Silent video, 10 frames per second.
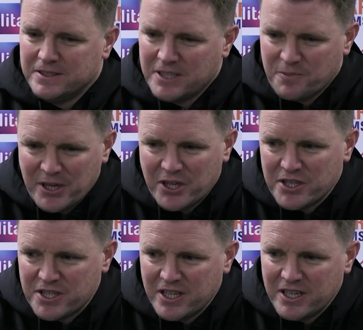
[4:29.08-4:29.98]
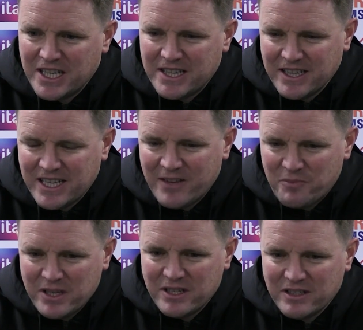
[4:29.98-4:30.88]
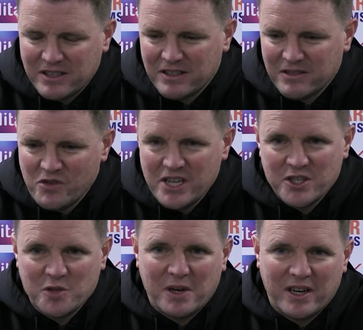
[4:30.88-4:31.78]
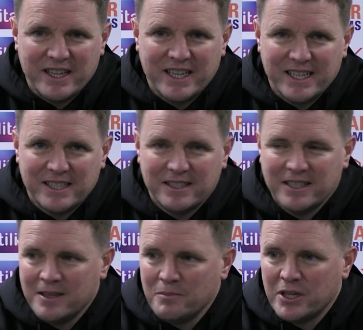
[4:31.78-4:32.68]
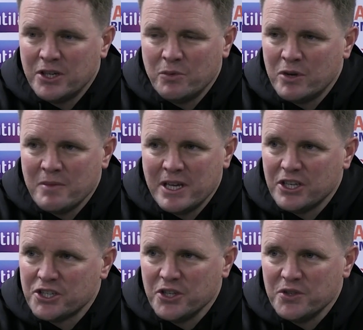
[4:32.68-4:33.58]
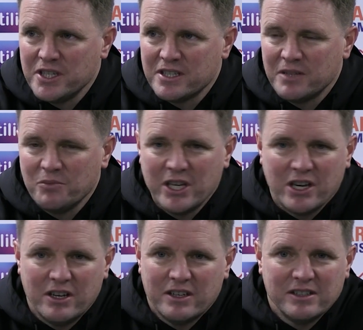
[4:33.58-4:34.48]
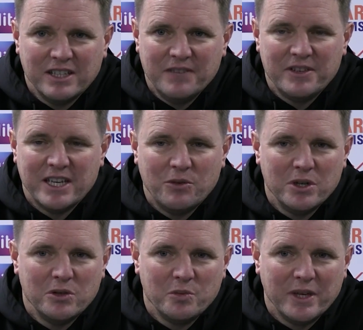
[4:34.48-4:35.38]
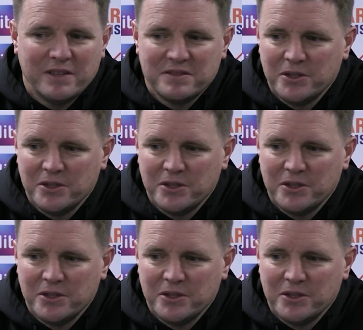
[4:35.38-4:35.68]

that's been a concern. I think there have been reasons behind that, but I don't want to make excuses. And we can't live in that world. We